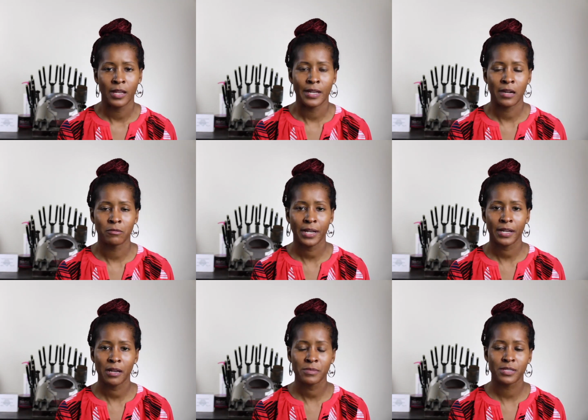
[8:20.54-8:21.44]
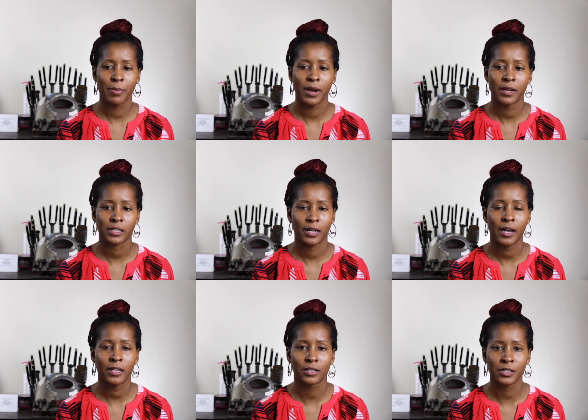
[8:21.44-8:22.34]
Now, when it comes to
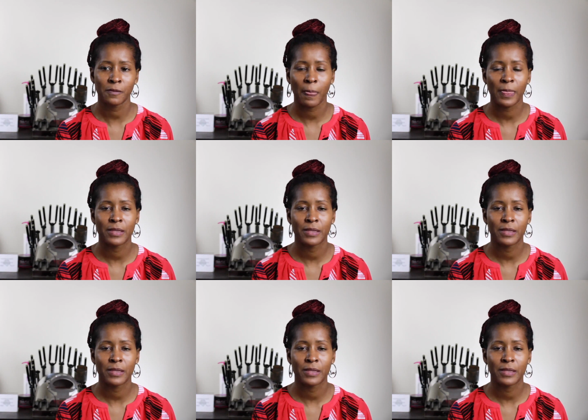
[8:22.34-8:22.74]
color,